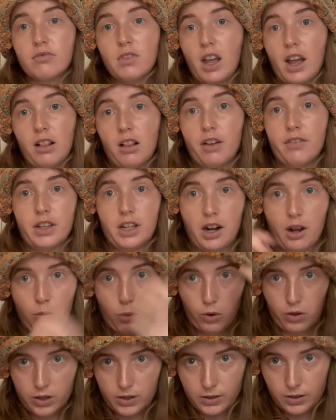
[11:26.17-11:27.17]
I love it. I
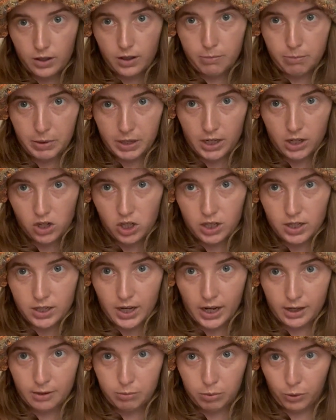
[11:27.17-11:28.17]
wore this to the beach in
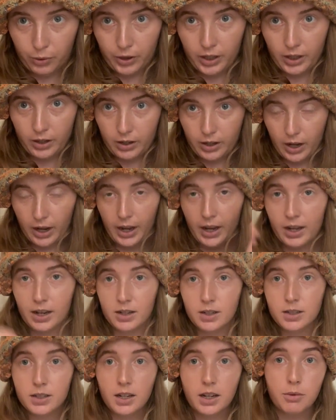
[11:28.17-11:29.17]
Dana Point
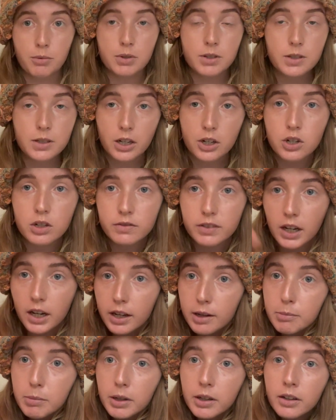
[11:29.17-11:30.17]
and it was such a
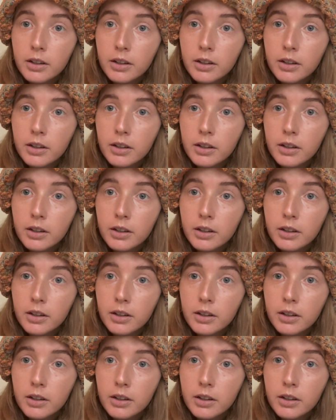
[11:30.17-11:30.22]
vibe.